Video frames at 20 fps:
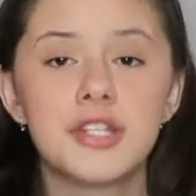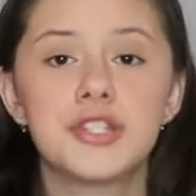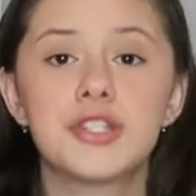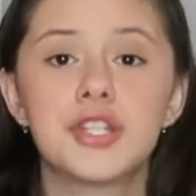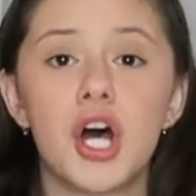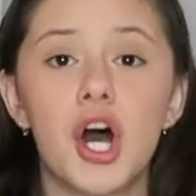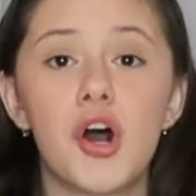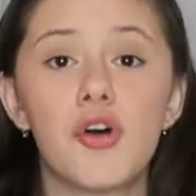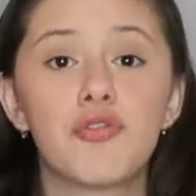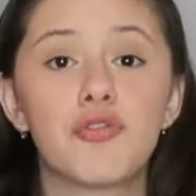
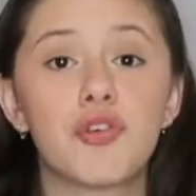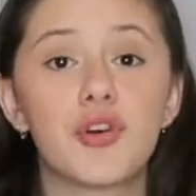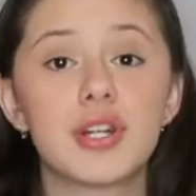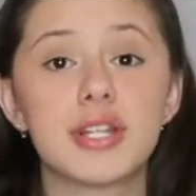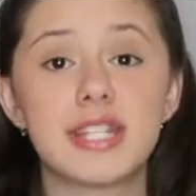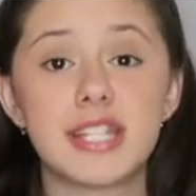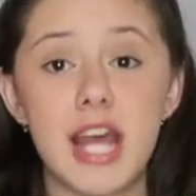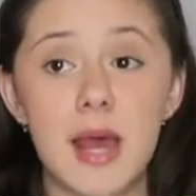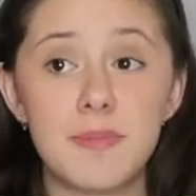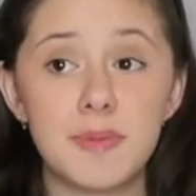So
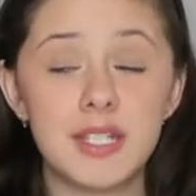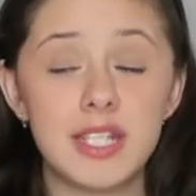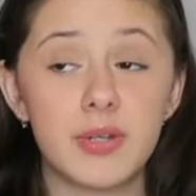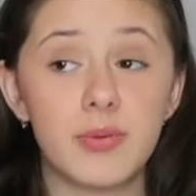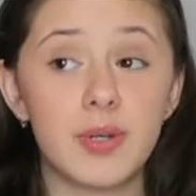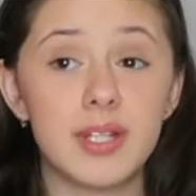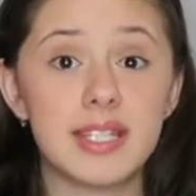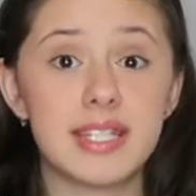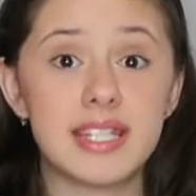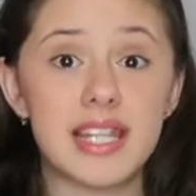for step
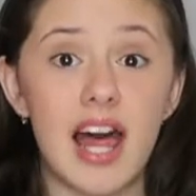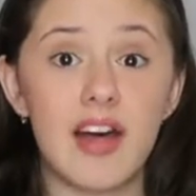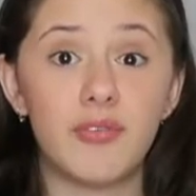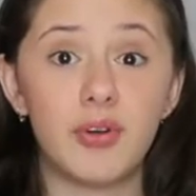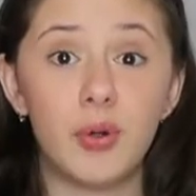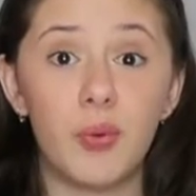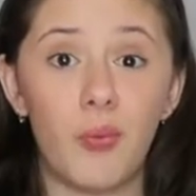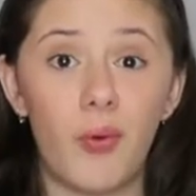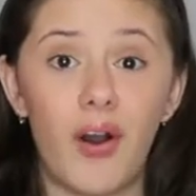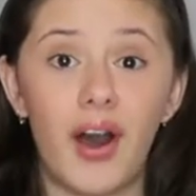sequence
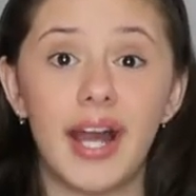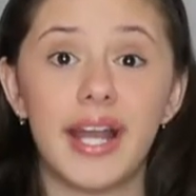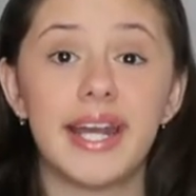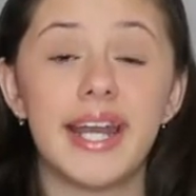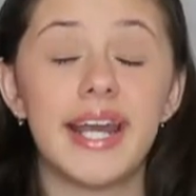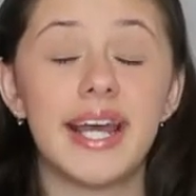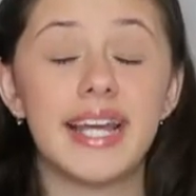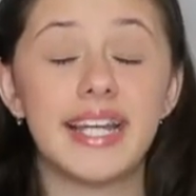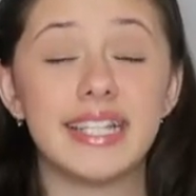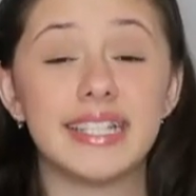level
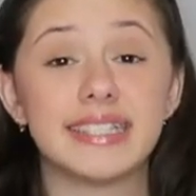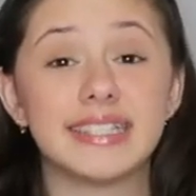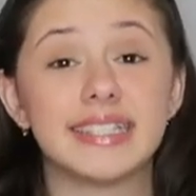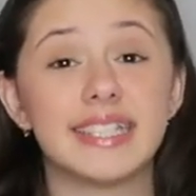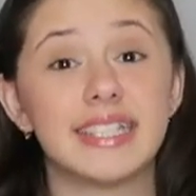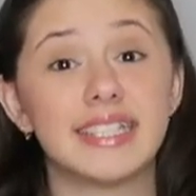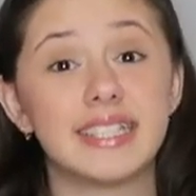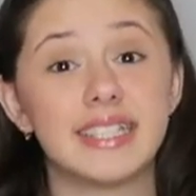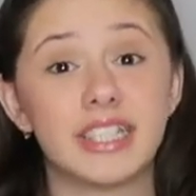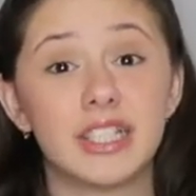one, it's
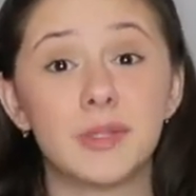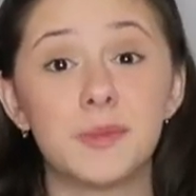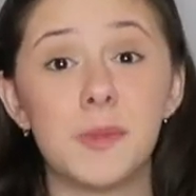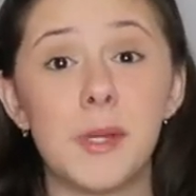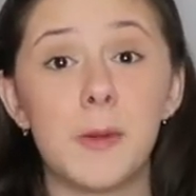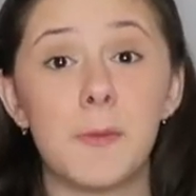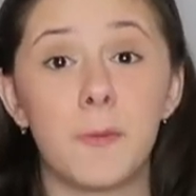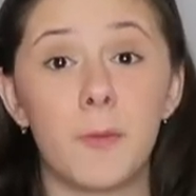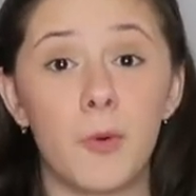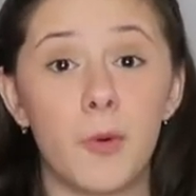a little
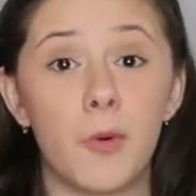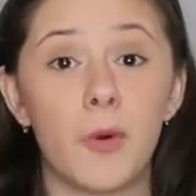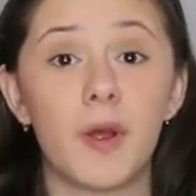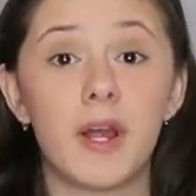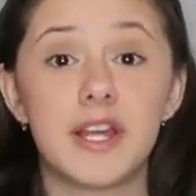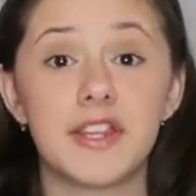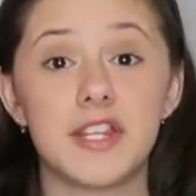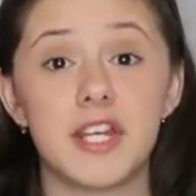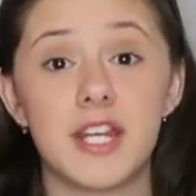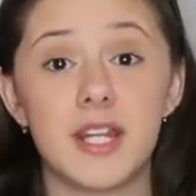bit
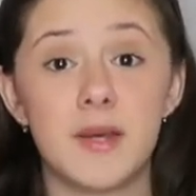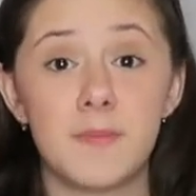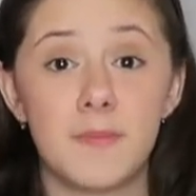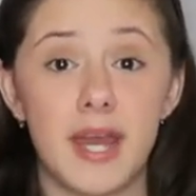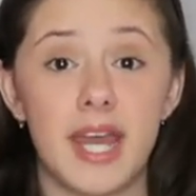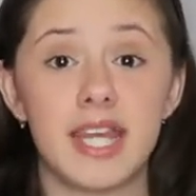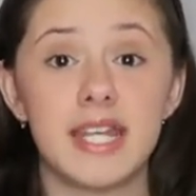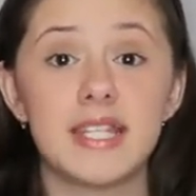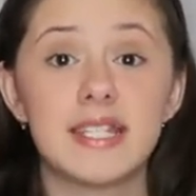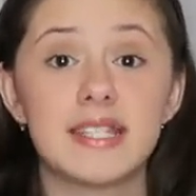more than a
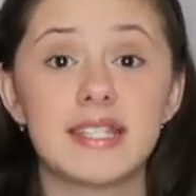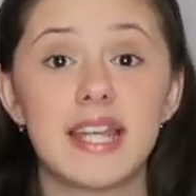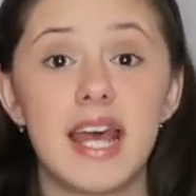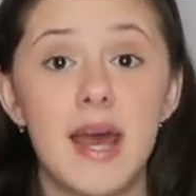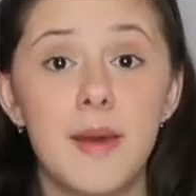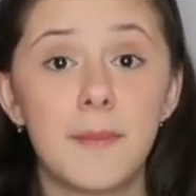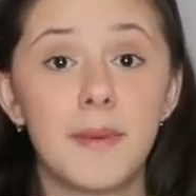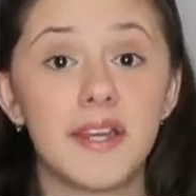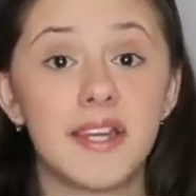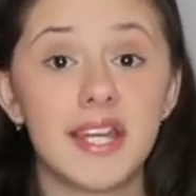base
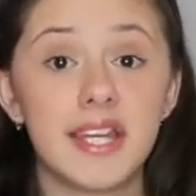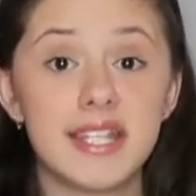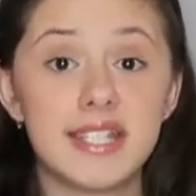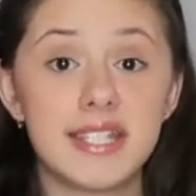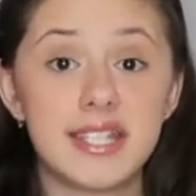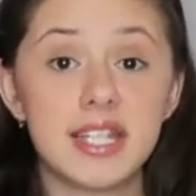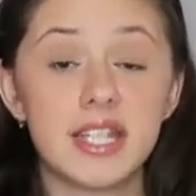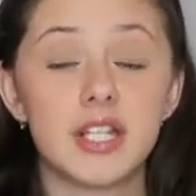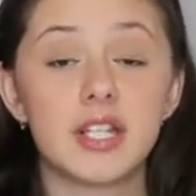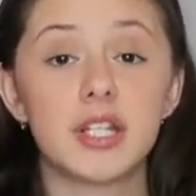
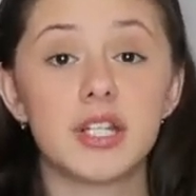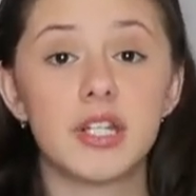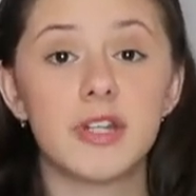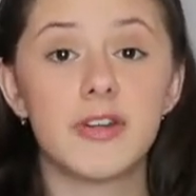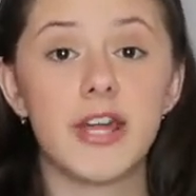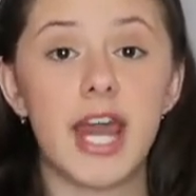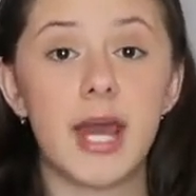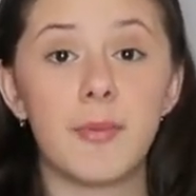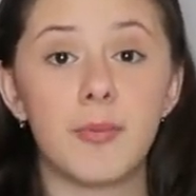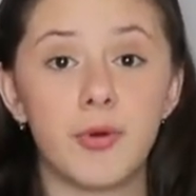because here
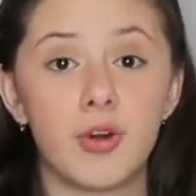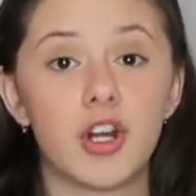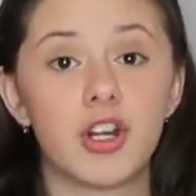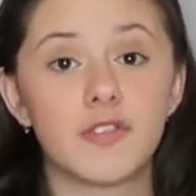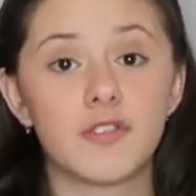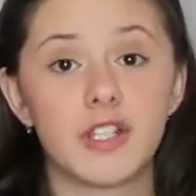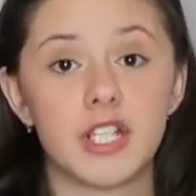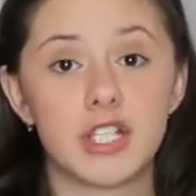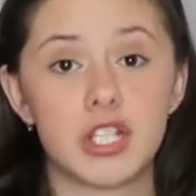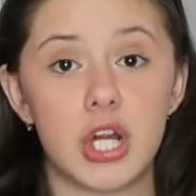you get
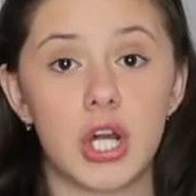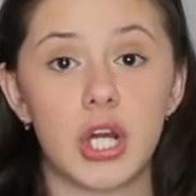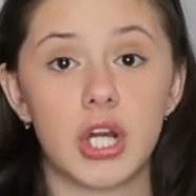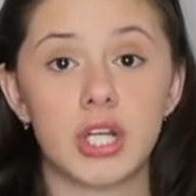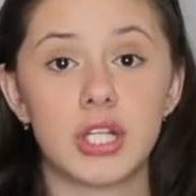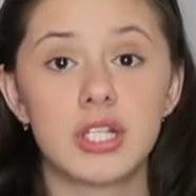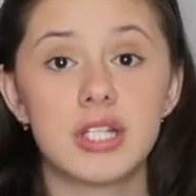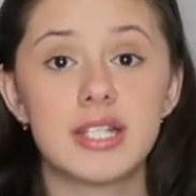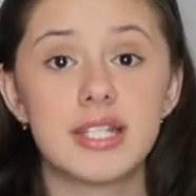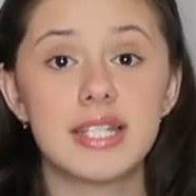more of the
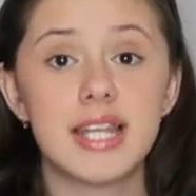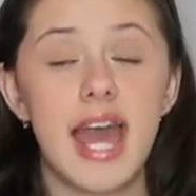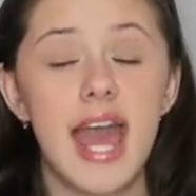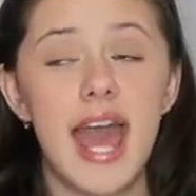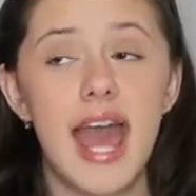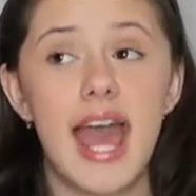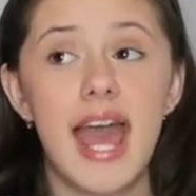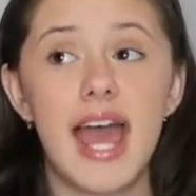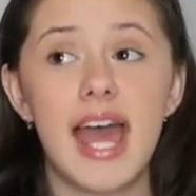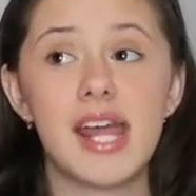turns
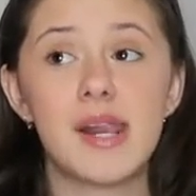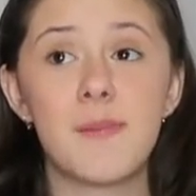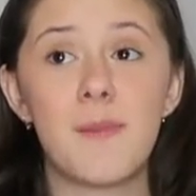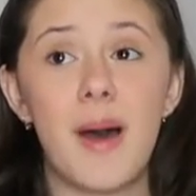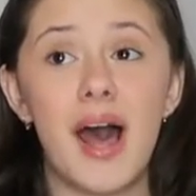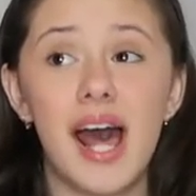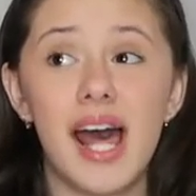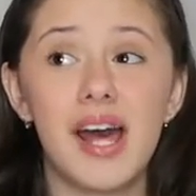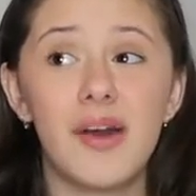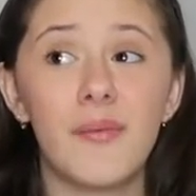and
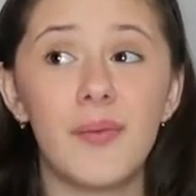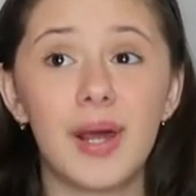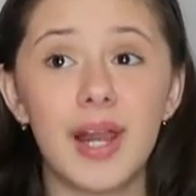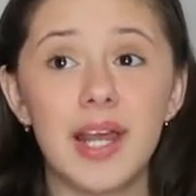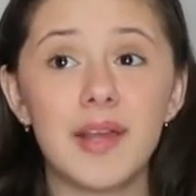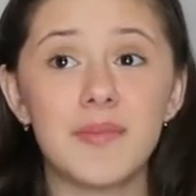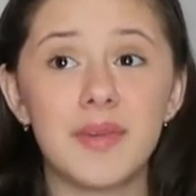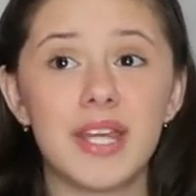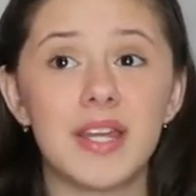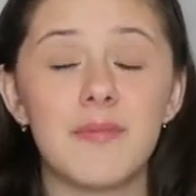by, what
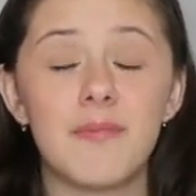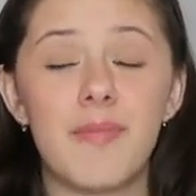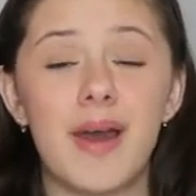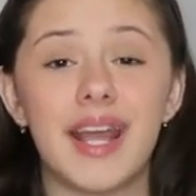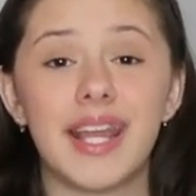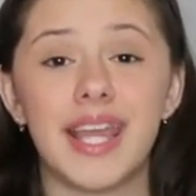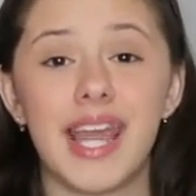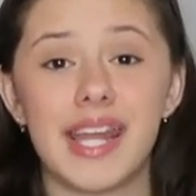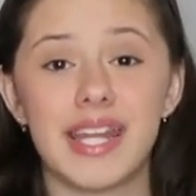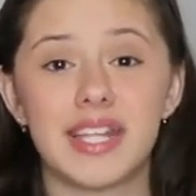I mean
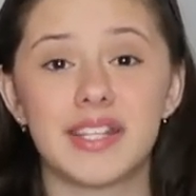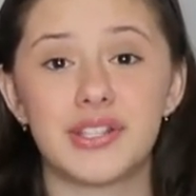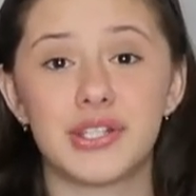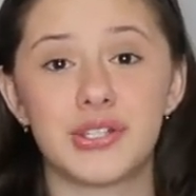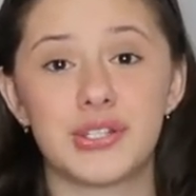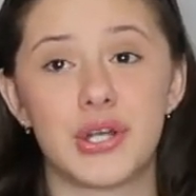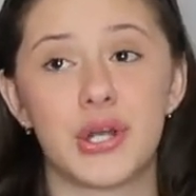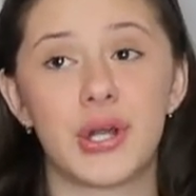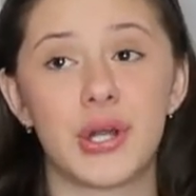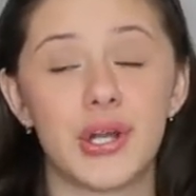by getting
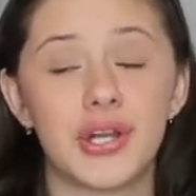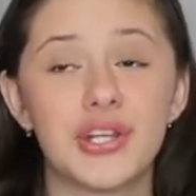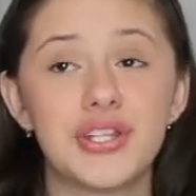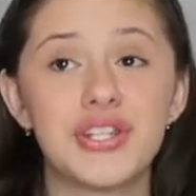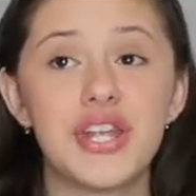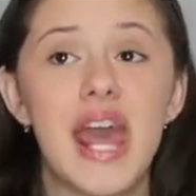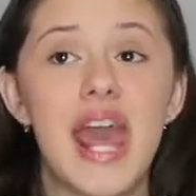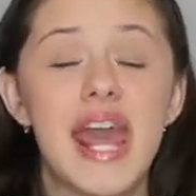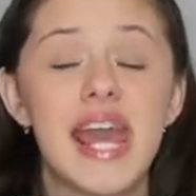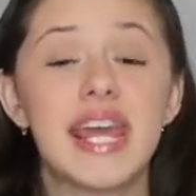the
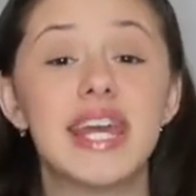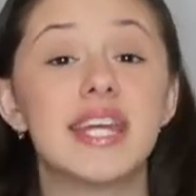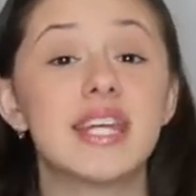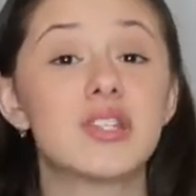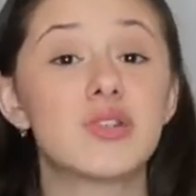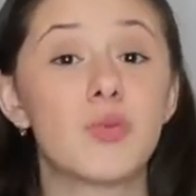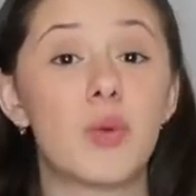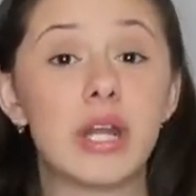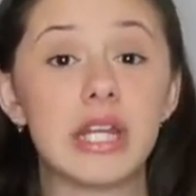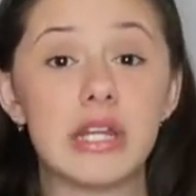turns
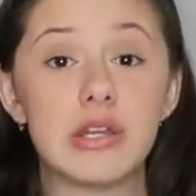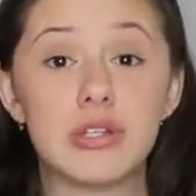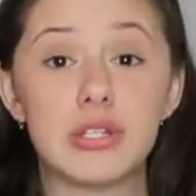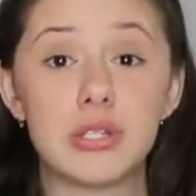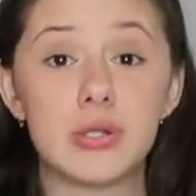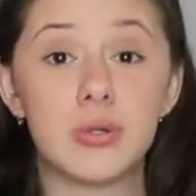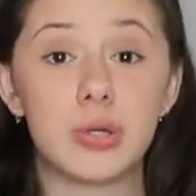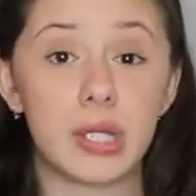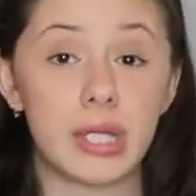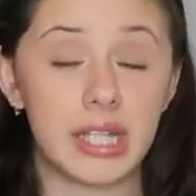is when you
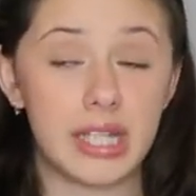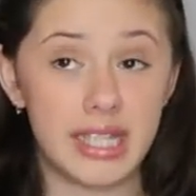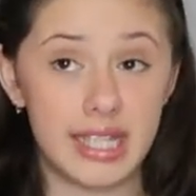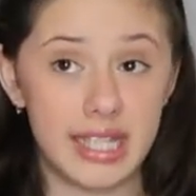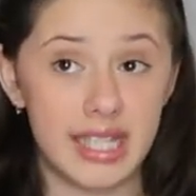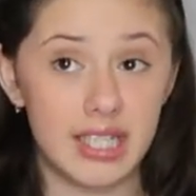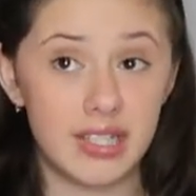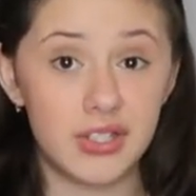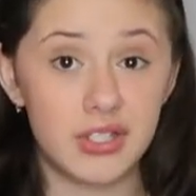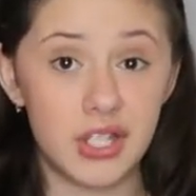do
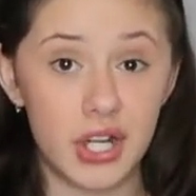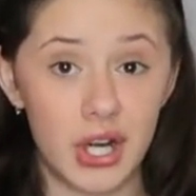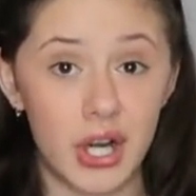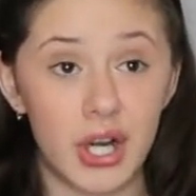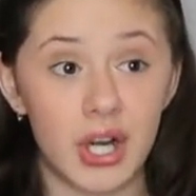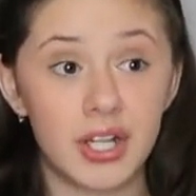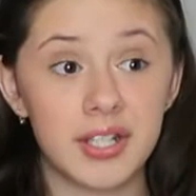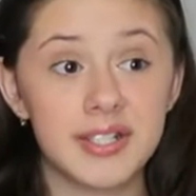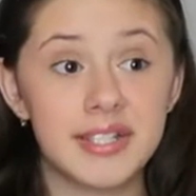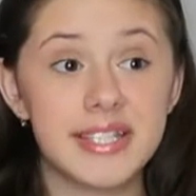clean
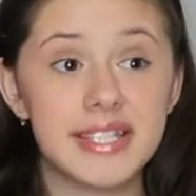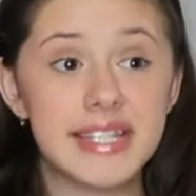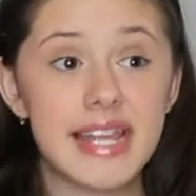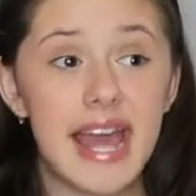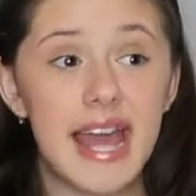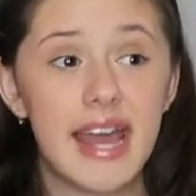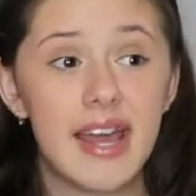turns,